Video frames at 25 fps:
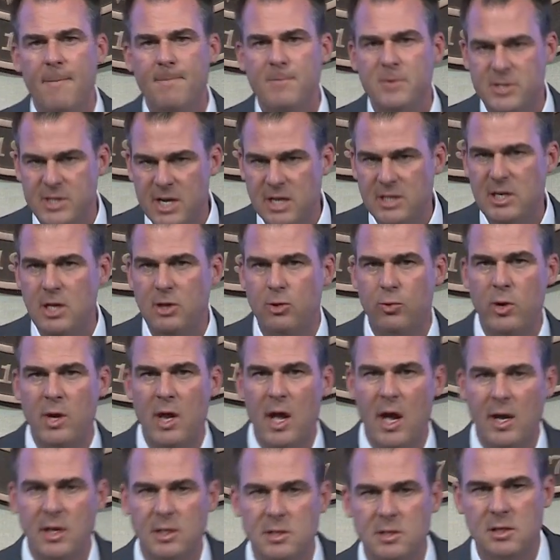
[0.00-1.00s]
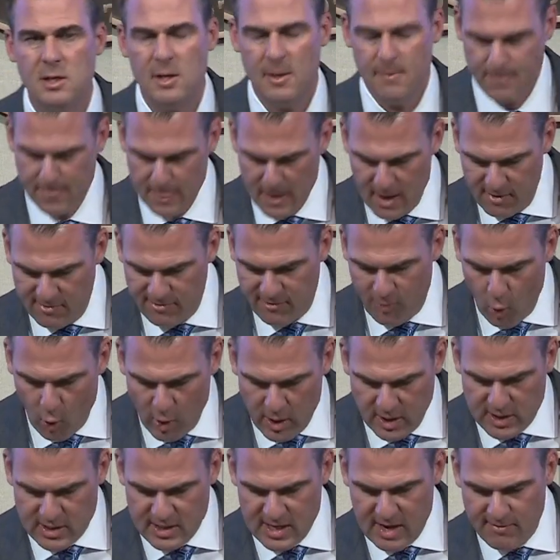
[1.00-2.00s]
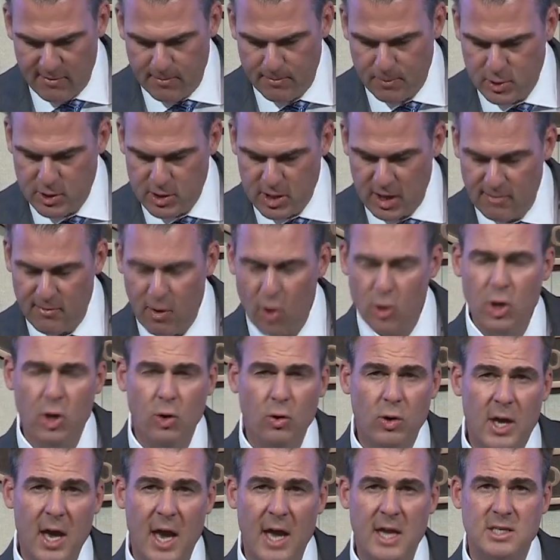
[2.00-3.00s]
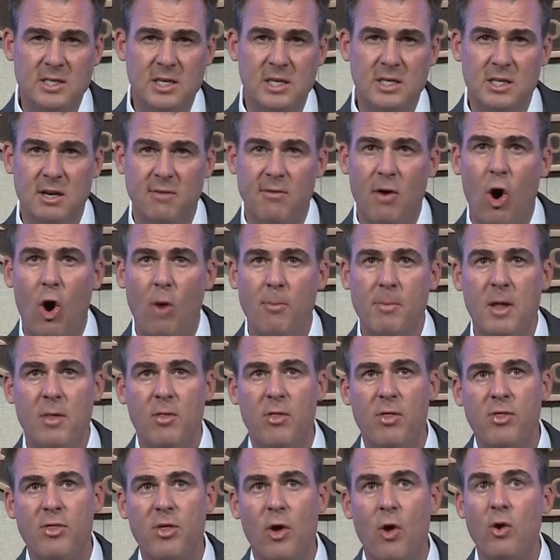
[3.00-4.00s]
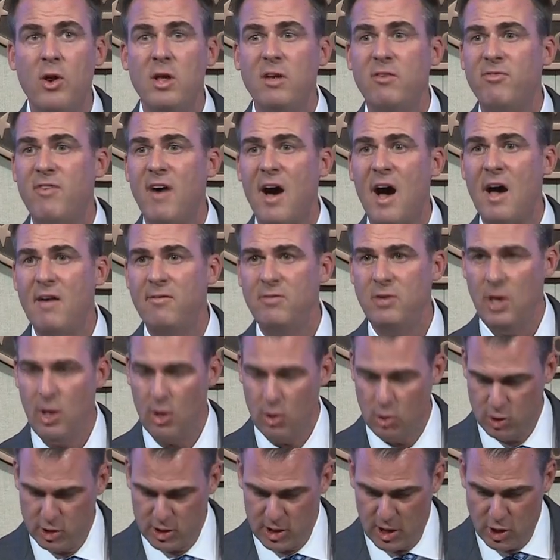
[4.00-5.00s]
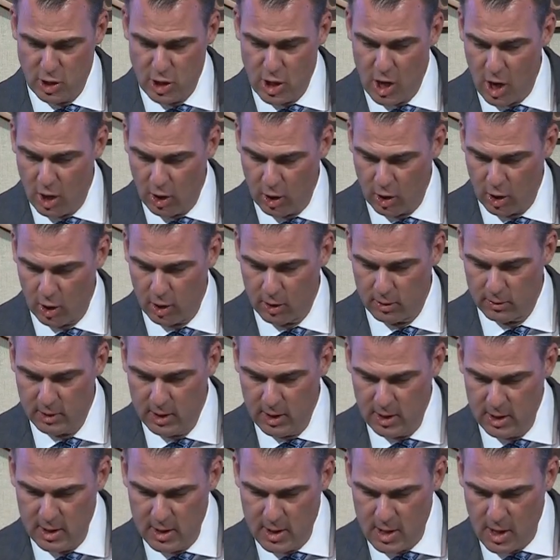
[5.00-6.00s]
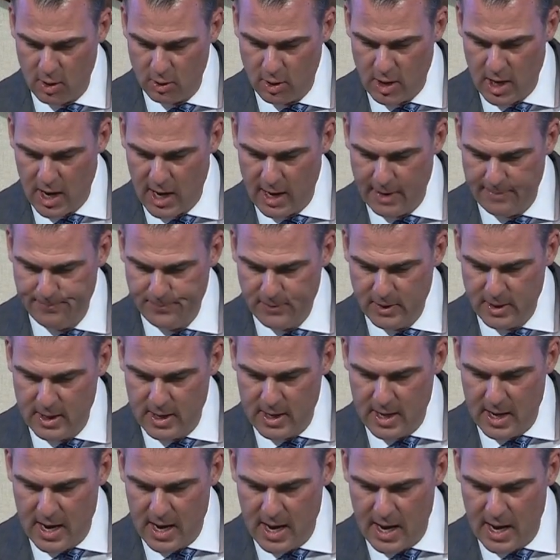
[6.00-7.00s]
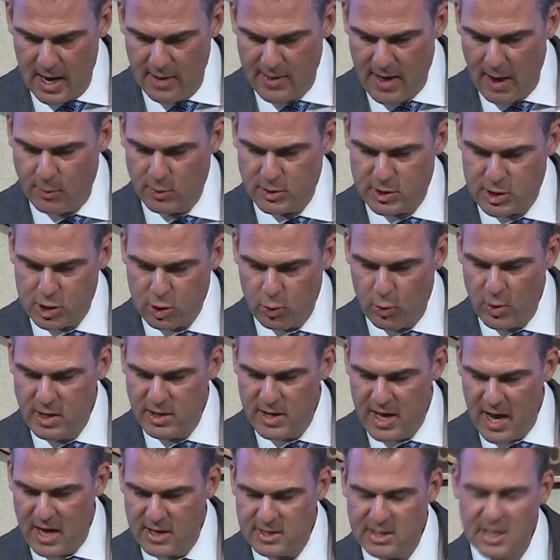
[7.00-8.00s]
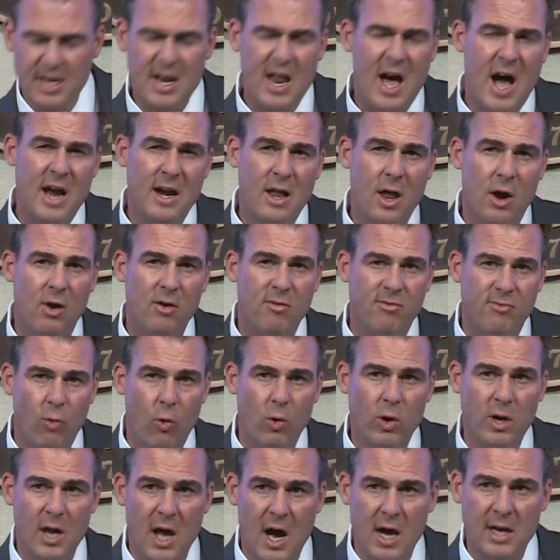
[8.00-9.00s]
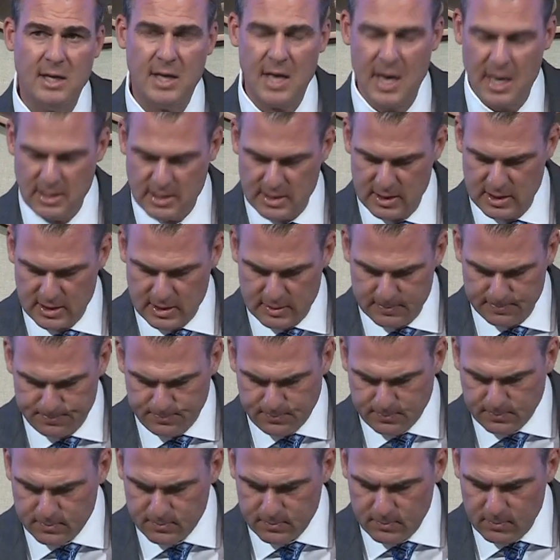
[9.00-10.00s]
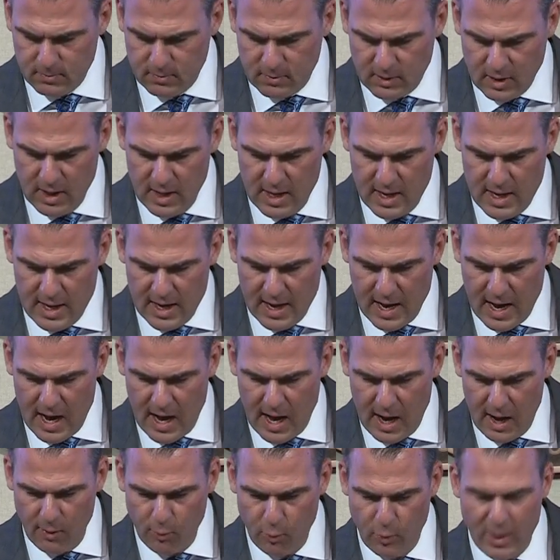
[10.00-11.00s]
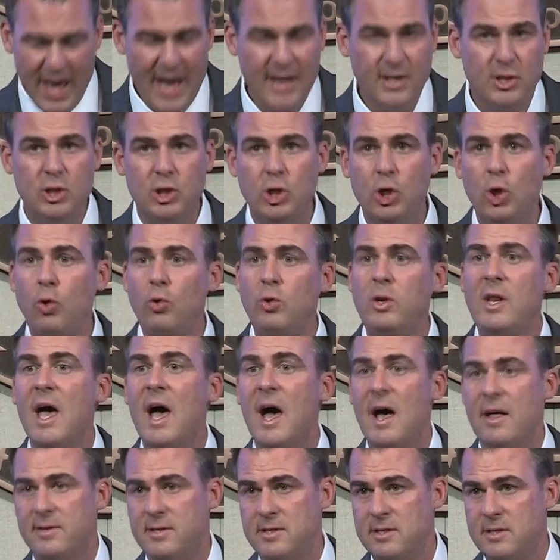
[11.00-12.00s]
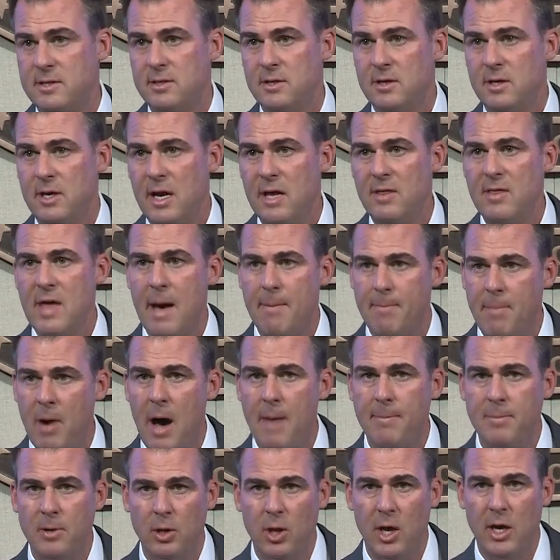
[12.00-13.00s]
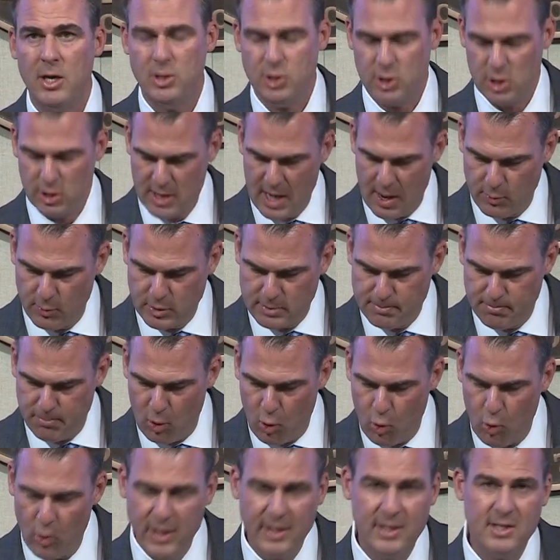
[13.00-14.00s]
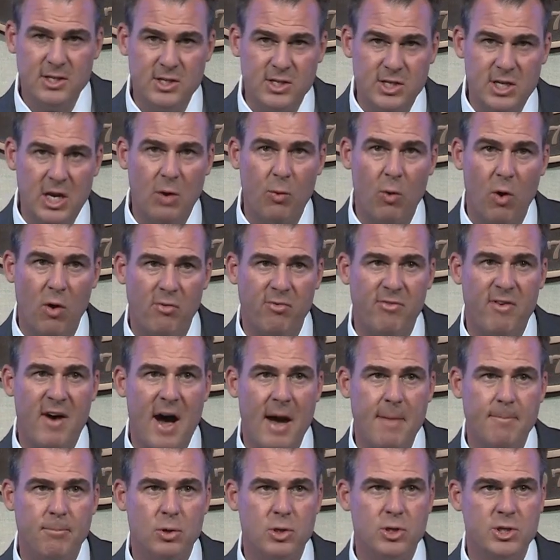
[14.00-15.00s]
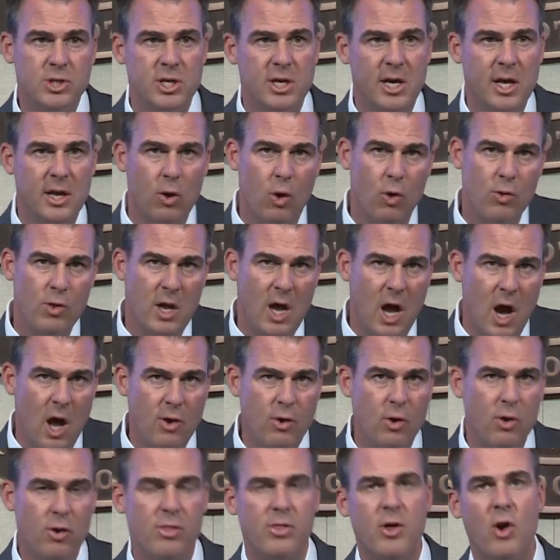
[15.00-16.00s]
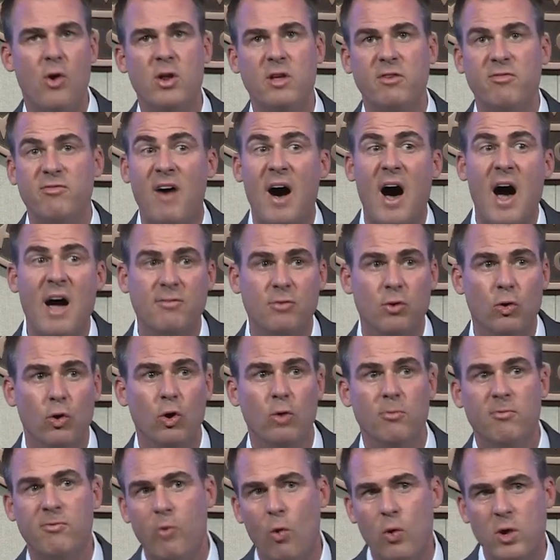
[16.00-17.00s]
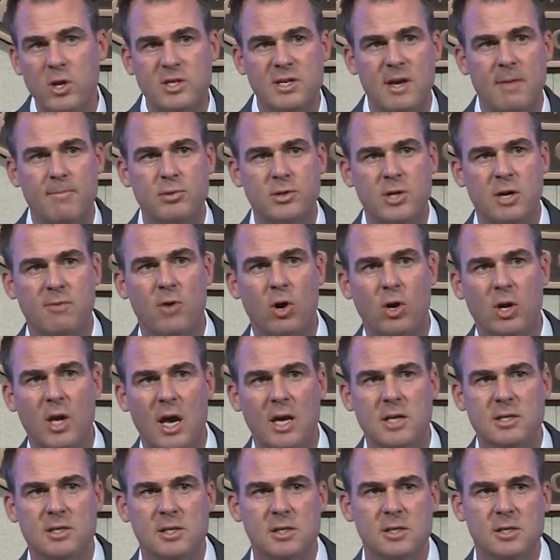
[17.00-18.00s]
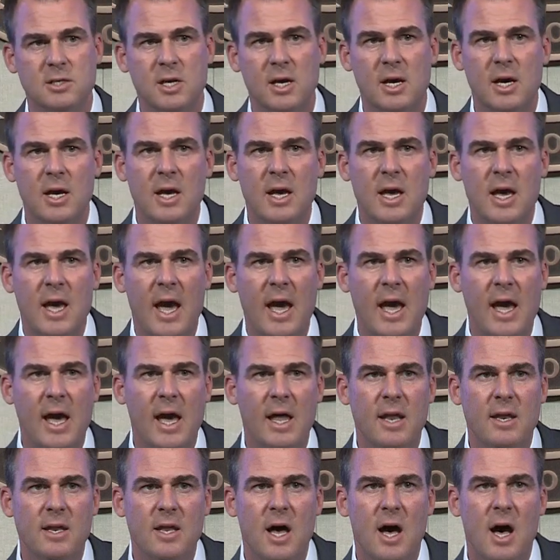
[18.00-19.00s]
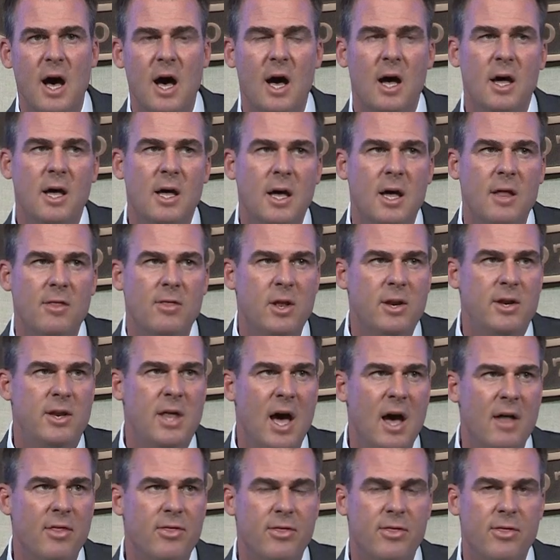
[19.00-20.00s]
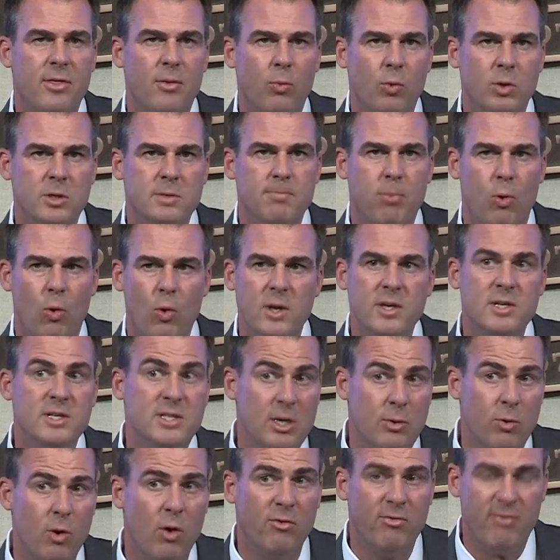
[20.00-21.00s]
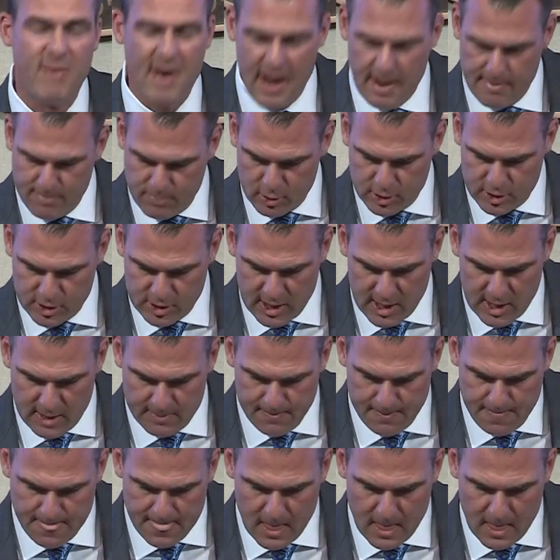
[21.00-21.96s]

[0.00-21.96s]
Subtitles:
63 days, 47% of our new cases have all been 35 years and younger. Okay, that was 3,949 cases. We had two deaths in that population. was 0.05% on the under 35 group. 47% of our cases, and the death was 0.05%.